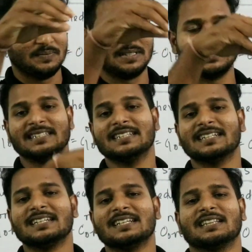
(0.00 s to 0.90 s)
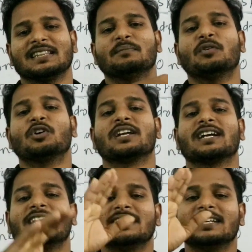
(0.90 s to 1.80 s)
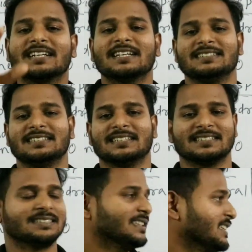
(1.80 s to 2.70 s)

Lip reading: but here the bond angle decreases,